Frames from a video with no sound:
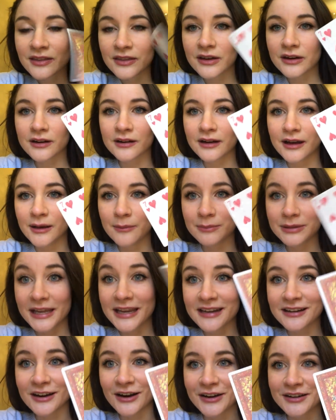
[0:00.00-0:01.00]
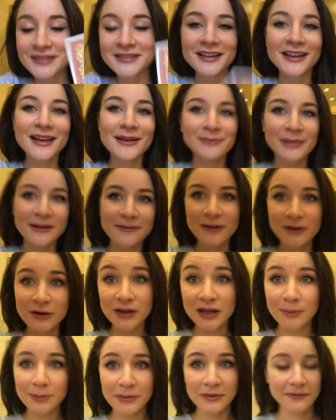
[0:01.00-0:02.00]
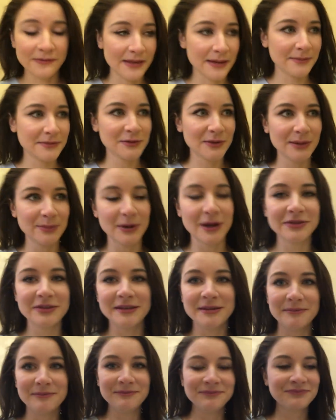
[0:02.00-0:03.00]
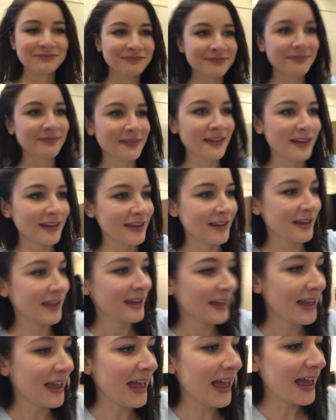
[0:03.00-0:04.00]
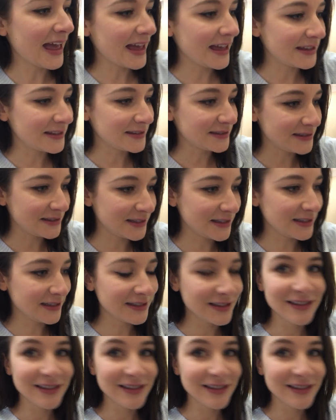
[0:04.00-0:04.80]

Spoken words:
They're playing cards. But I found a couple of them, so I brought them as